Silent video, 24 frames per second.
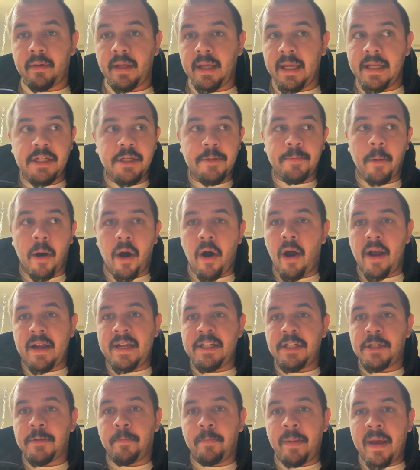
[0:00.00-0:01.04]
He's
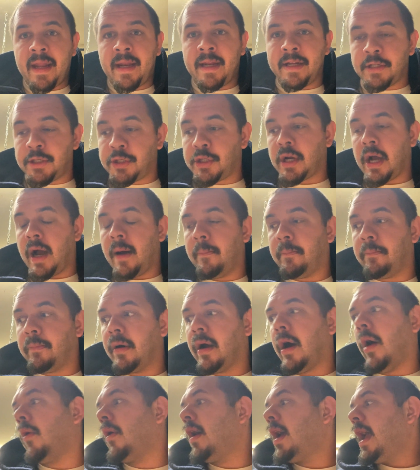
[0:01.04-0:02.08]
been a chump,
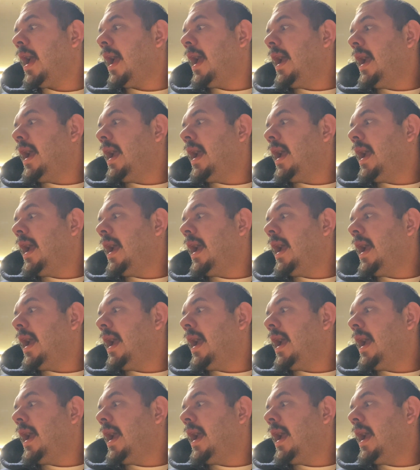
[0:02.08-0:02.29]
bro.